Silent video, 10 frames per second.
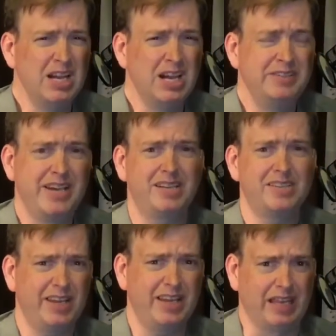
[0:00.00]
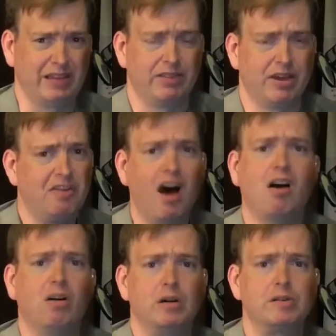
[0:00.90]
Tennessee, the
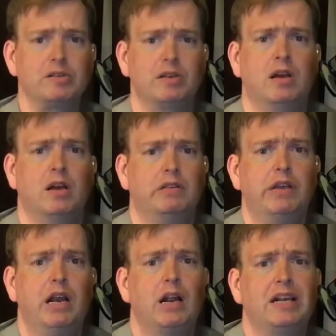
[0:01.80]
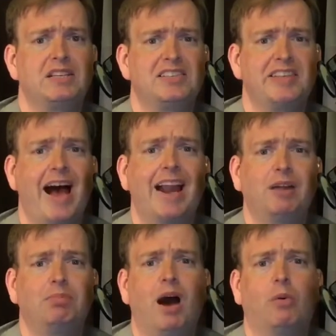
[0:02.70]
Vols, they're excited
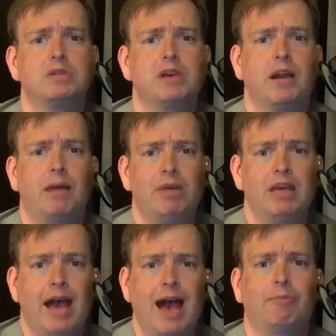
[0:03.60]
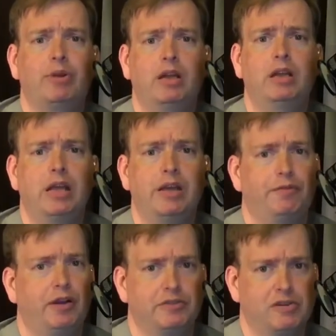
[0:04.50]
about what's going to be happening if
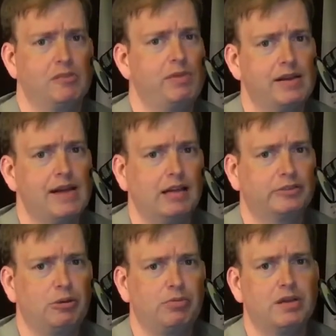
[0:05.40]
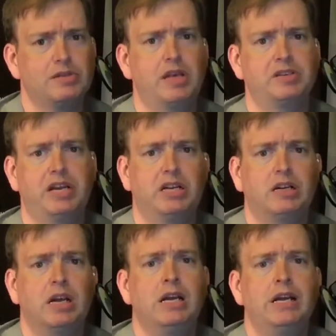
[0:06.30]
there's going to be a college football season here
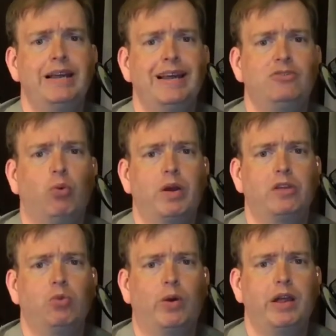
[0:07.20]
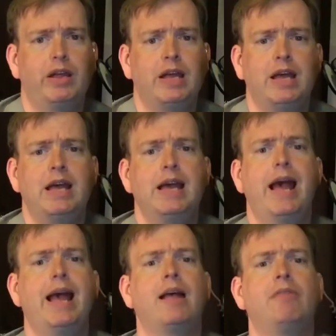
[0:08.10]
in 2020.
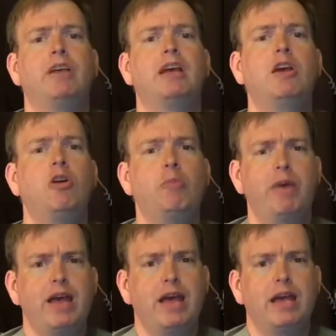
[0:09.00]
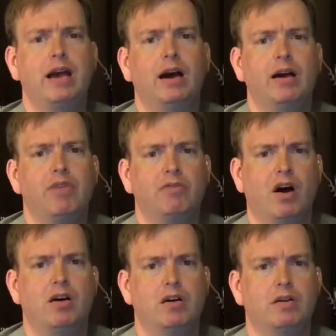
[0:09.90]
And the QB of the
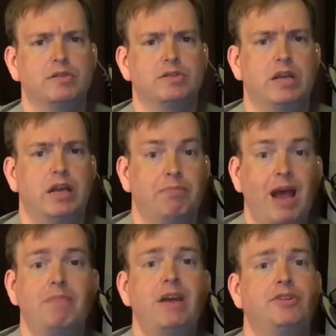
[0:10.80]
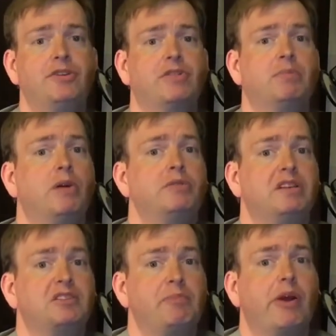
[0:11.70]
Vols may be just the most
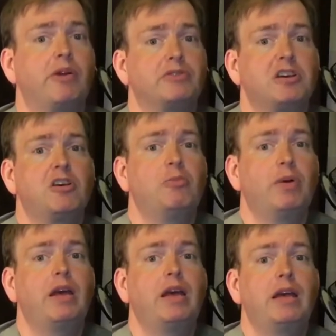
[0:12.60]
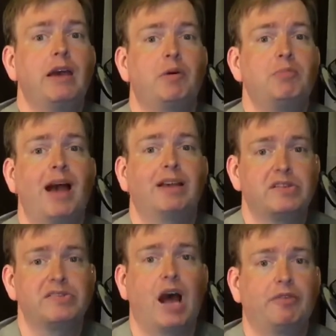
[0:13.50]
experienced QB coming back in the
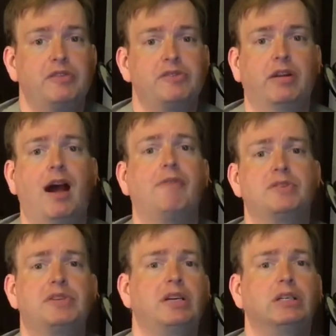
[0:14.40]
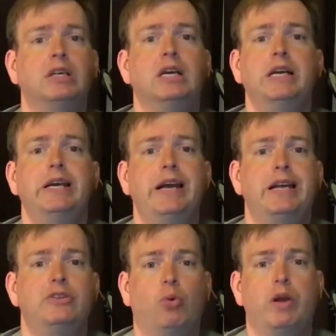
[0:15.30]
Southeastern Conference here
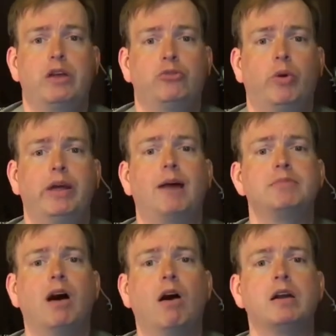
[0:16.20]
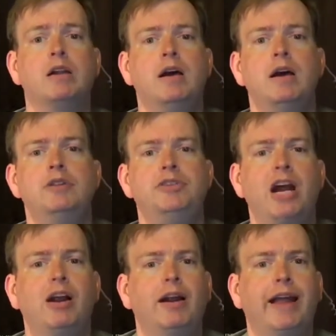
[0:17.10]
in 2020. I'm talking
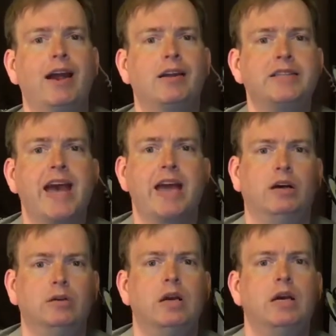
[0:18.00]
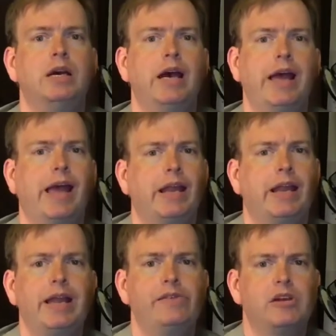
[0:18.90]
Jarrett Garantano, and
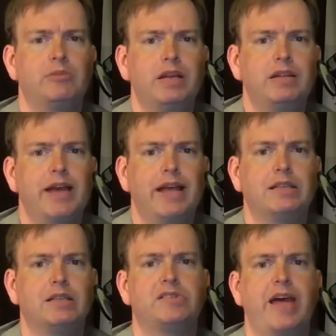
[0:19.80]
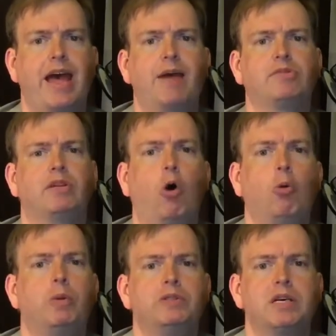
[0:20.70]
he's going to be taking the snaps and
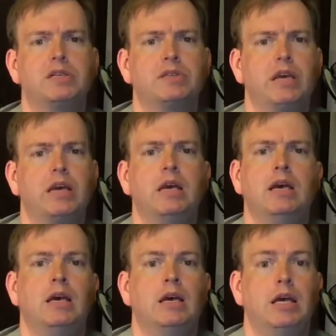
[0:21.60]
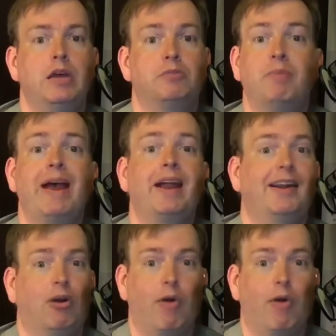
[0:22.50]
hoping Tennessee is made great